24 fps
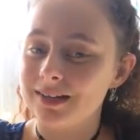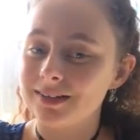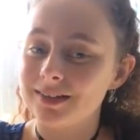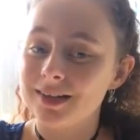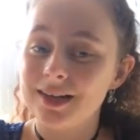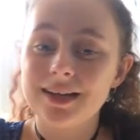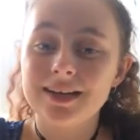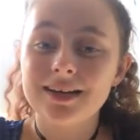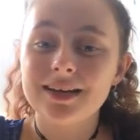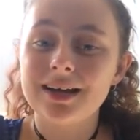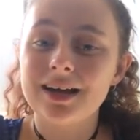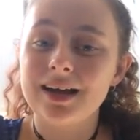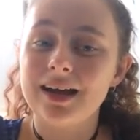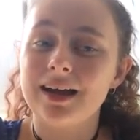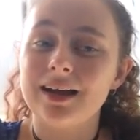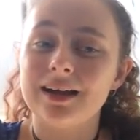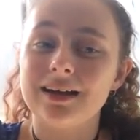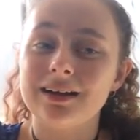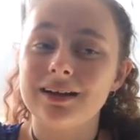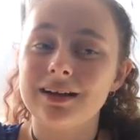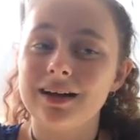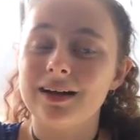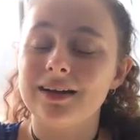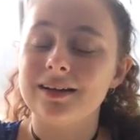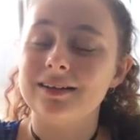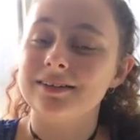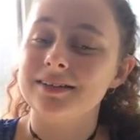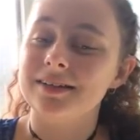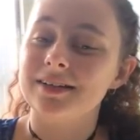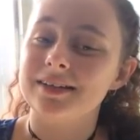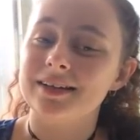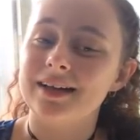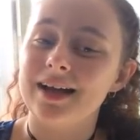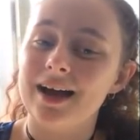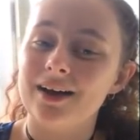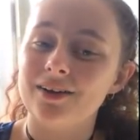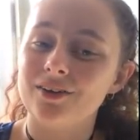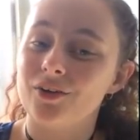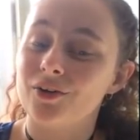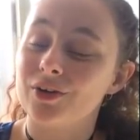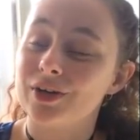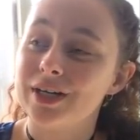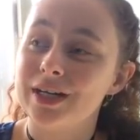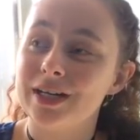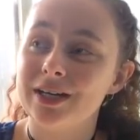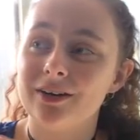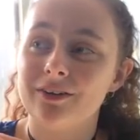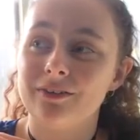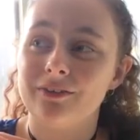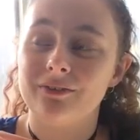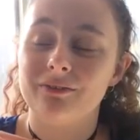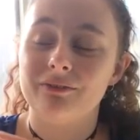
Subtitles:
link and get a discount on these